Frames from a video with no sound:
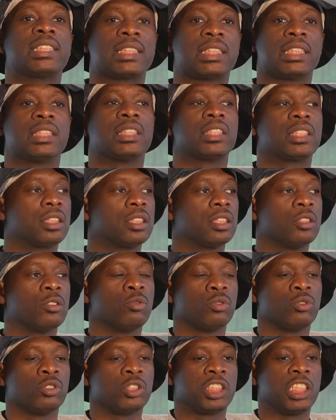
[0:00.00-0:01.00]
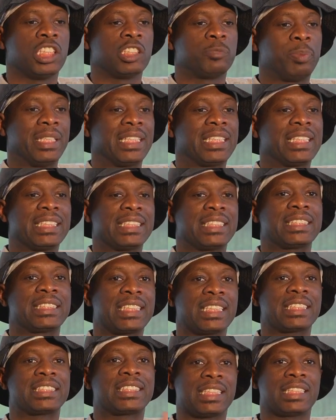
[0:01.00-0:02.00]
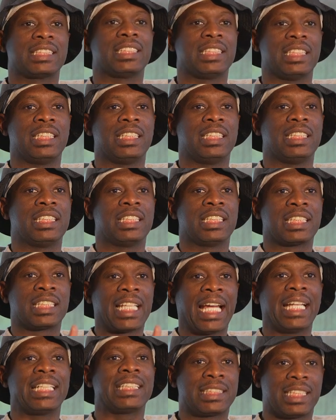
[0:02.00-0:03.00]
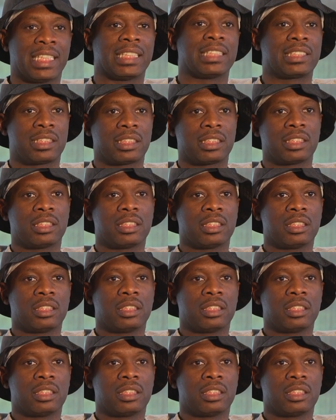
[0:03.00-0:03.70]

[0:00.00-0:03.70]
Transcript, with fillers: this is she's been consistently like this.